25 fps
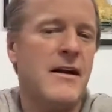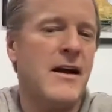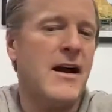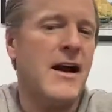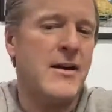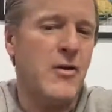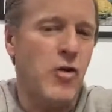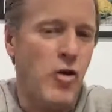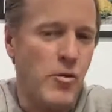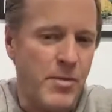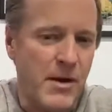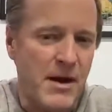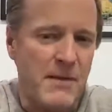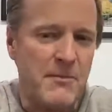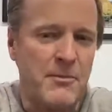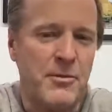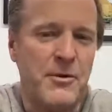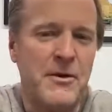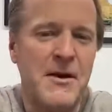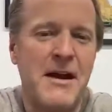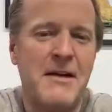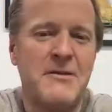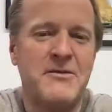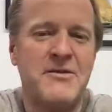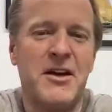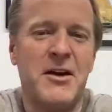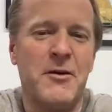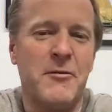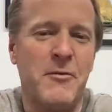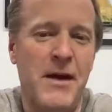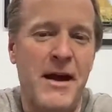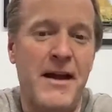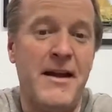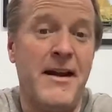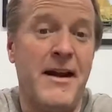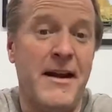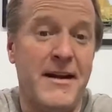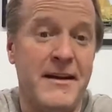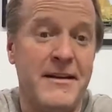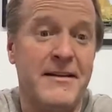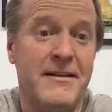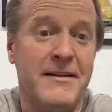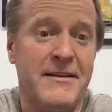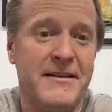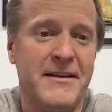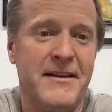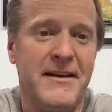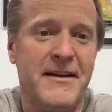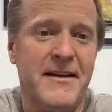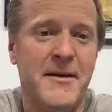I hope I'm pronouncing it right.
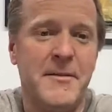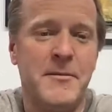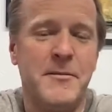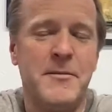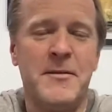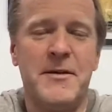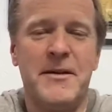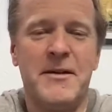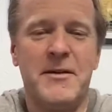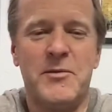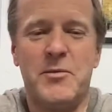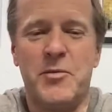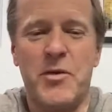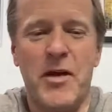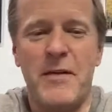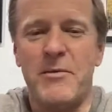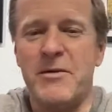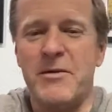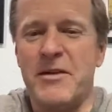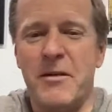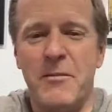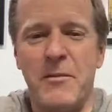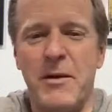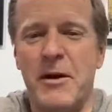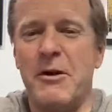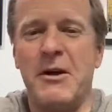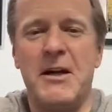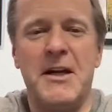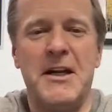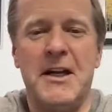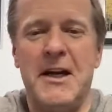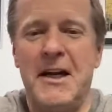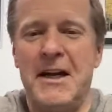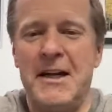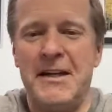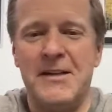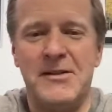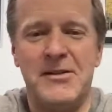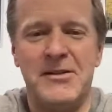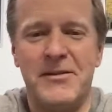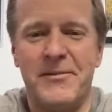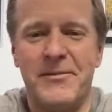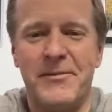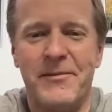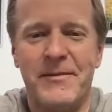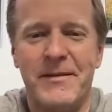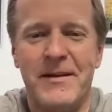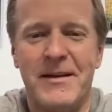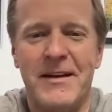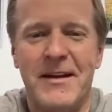It's probably Americanized.
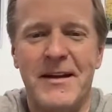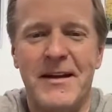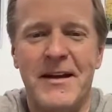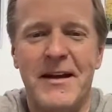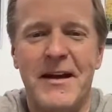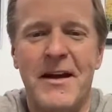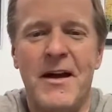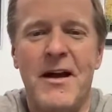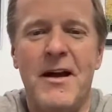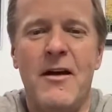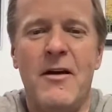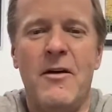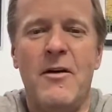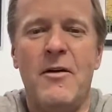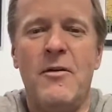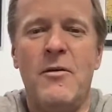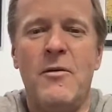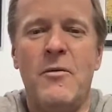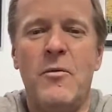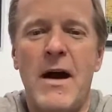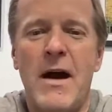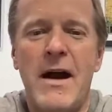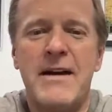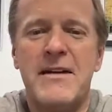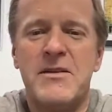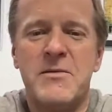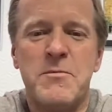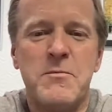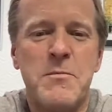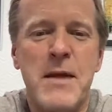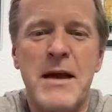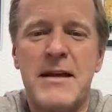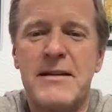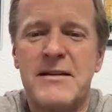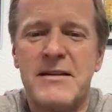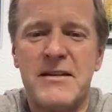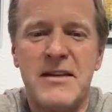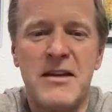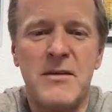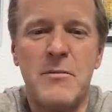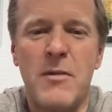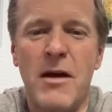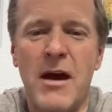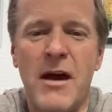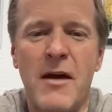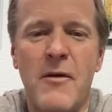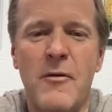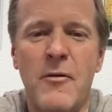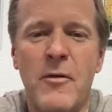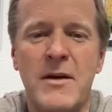Why is
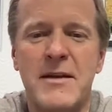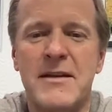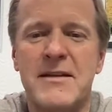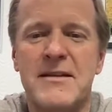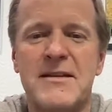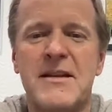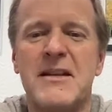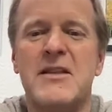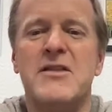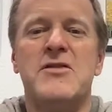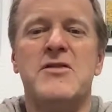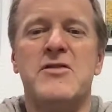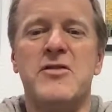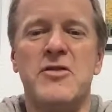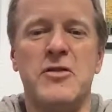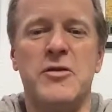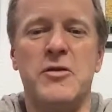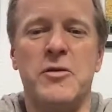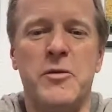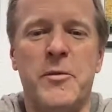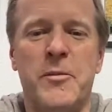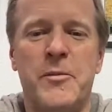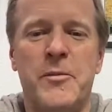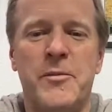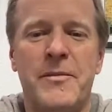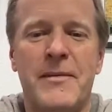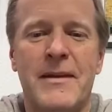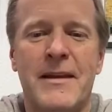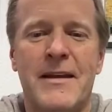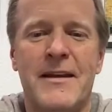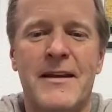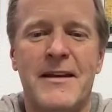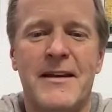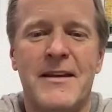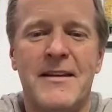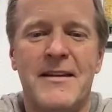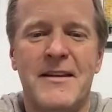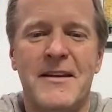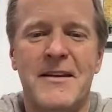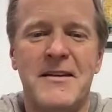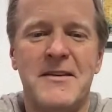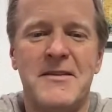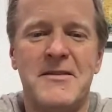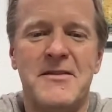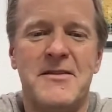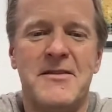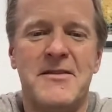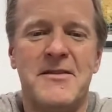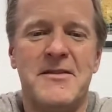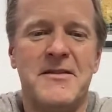Messima? What does it do that
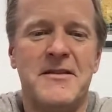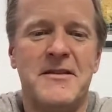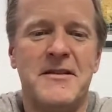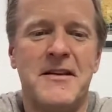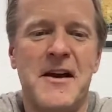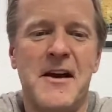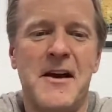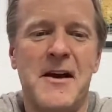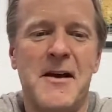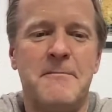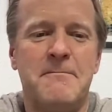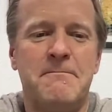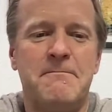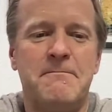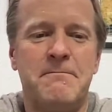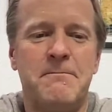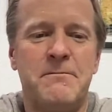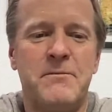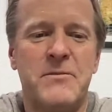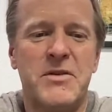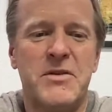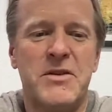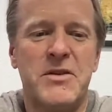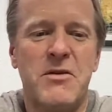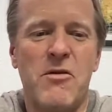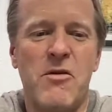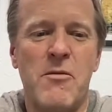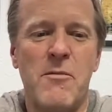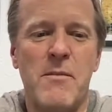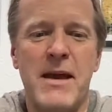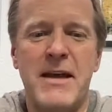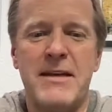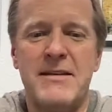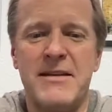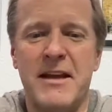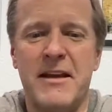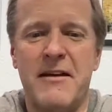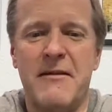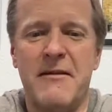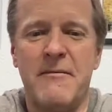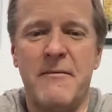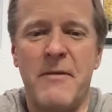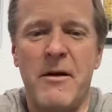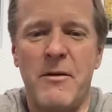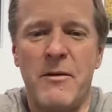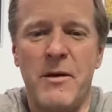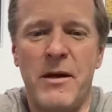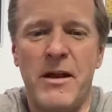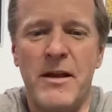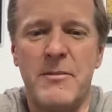is so amazing?
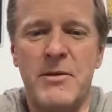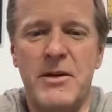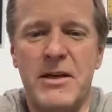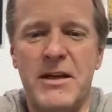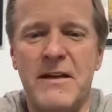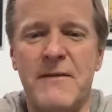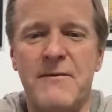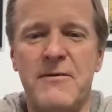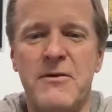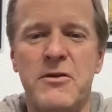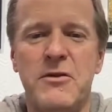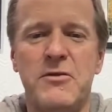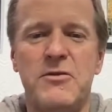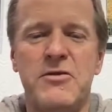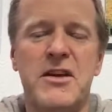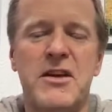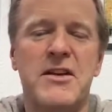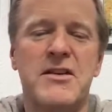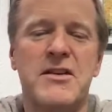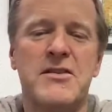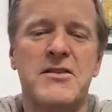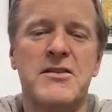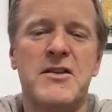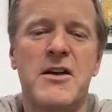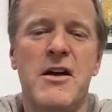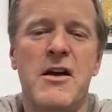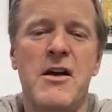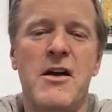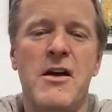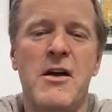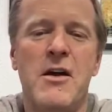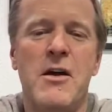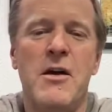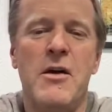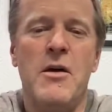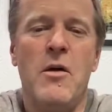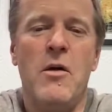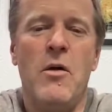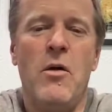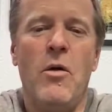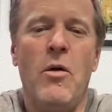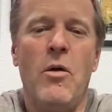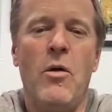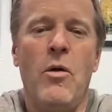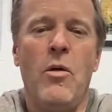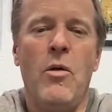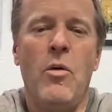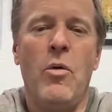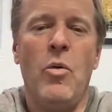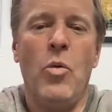Well, I'm going to give you just
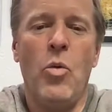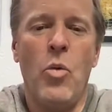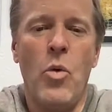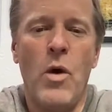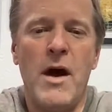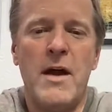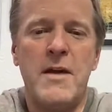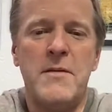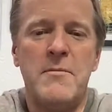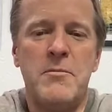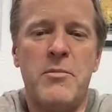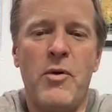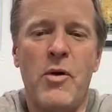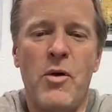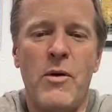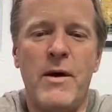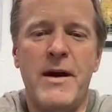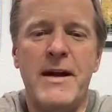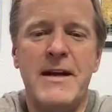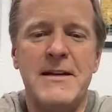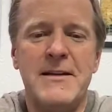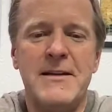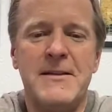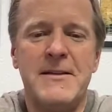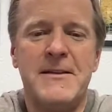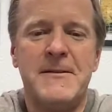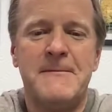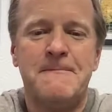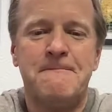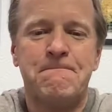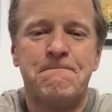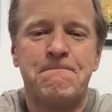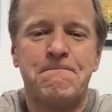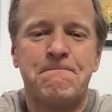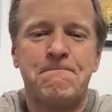1 point.